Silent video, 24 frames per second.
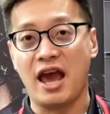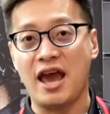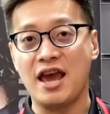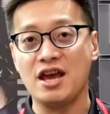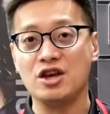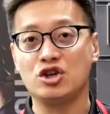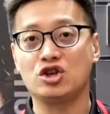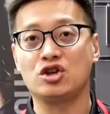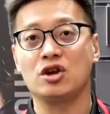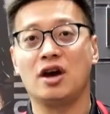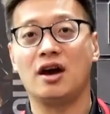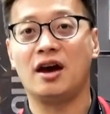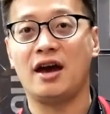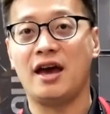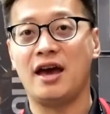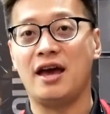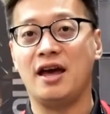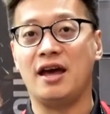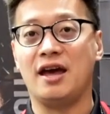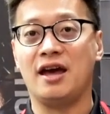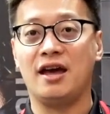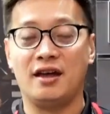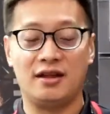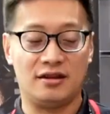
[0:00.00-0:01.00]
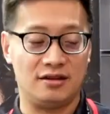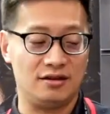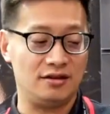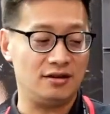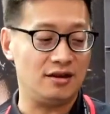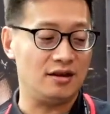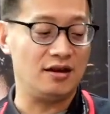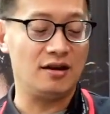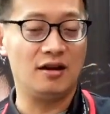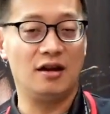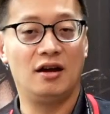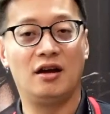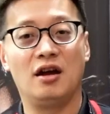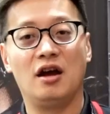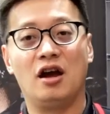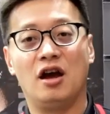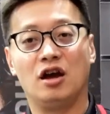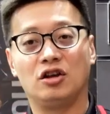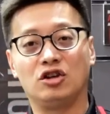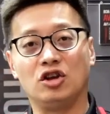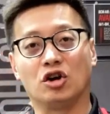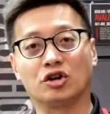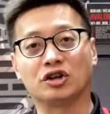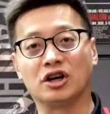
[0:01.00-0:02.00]
Asia and
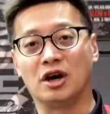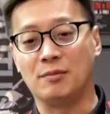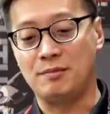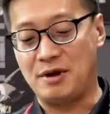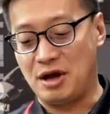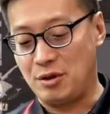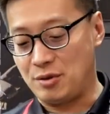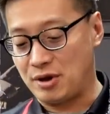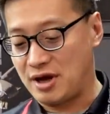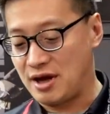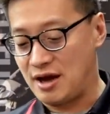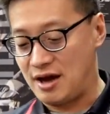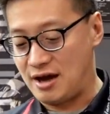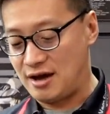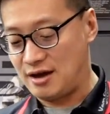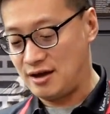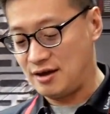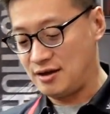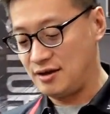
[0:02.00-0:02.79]
North America.